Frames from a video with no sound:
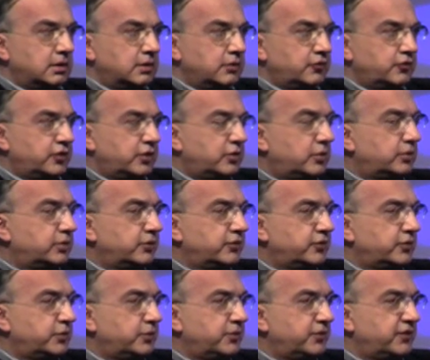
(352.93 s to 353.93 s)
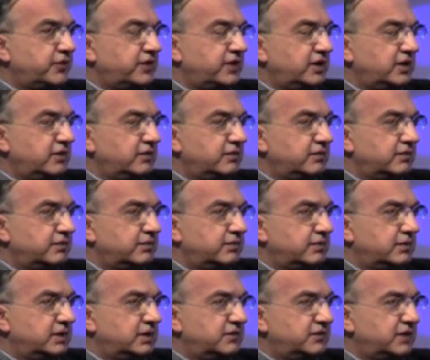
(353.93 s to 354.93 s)
shareholders to receive
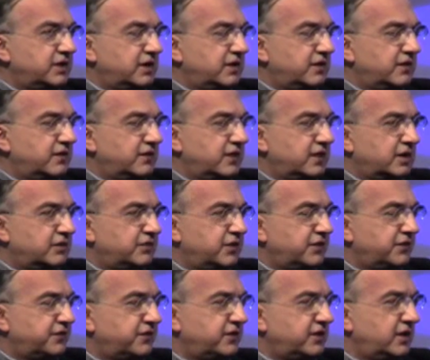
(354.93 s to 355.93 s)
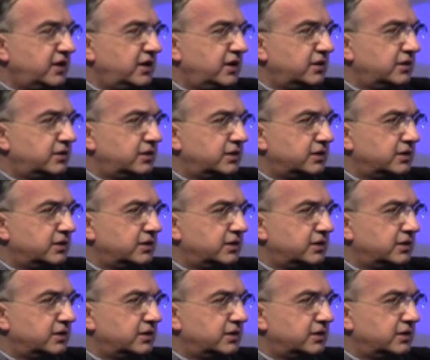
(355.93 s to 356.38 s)
dividends out of SCA